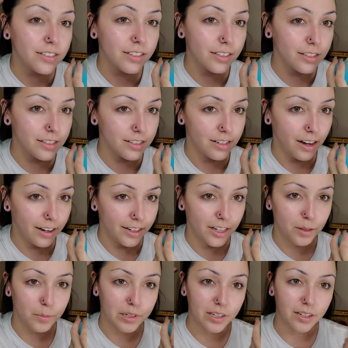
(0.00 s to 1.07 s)
It's not going
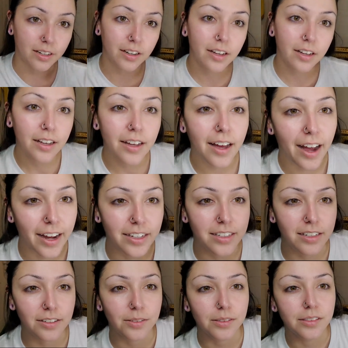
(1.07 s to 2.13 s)
to be ideal.